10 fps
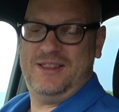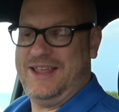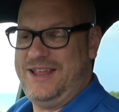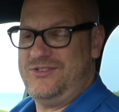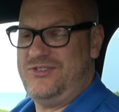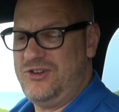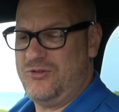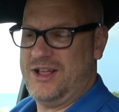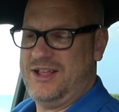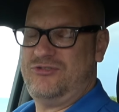The
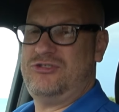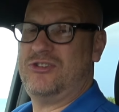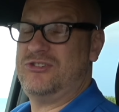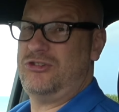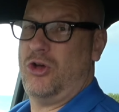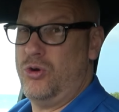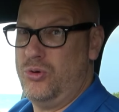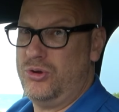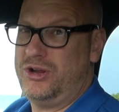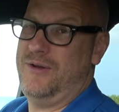interior is just
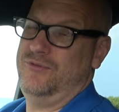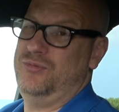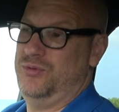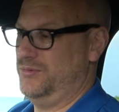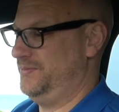so comfortable.